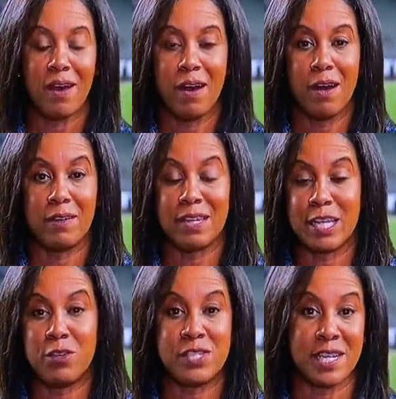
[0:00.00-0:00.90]
Uh,
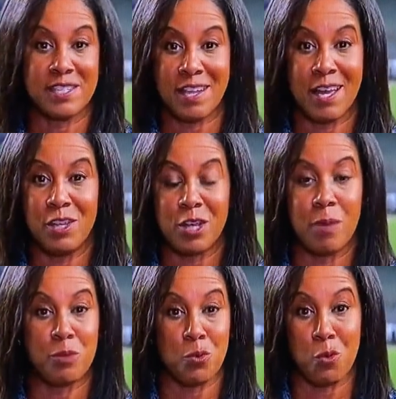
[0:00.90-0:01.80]
like you said, Scott, you come
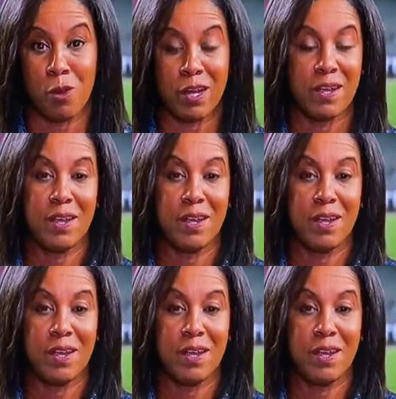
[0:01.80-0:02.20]
to work.